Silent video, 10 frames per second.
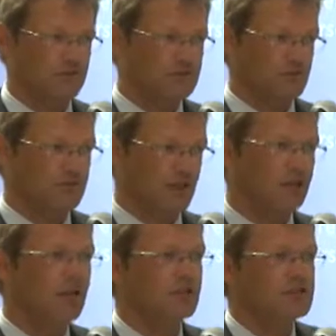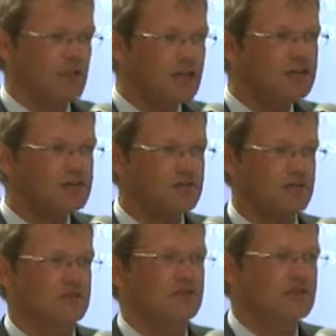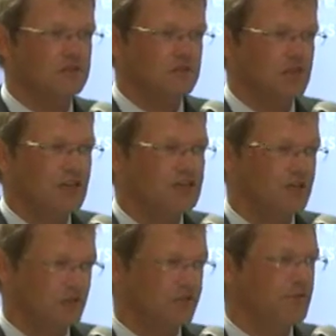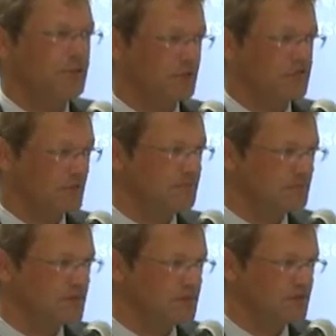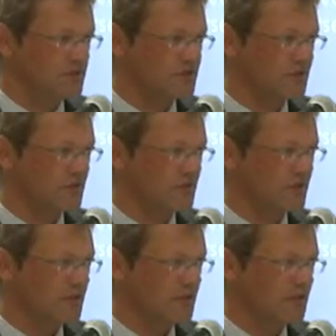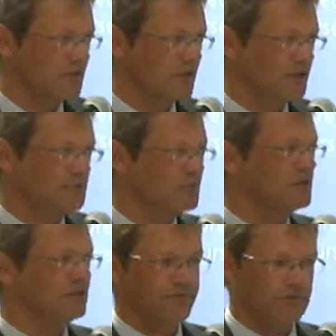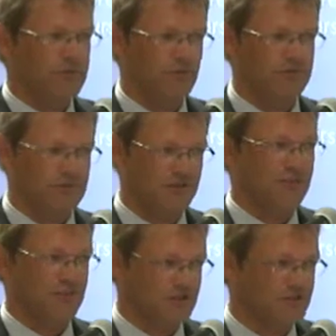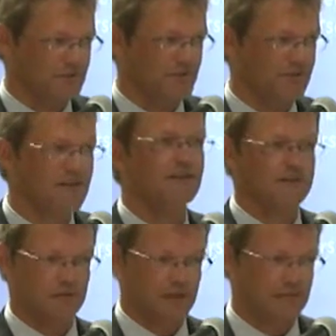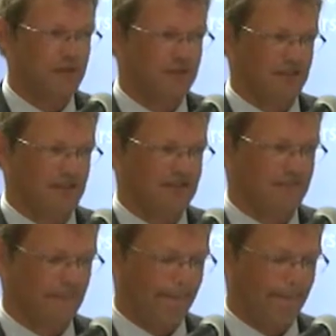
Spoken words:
issue now changes the interpretation of what it actually means. It would need a footnote in history to explain this.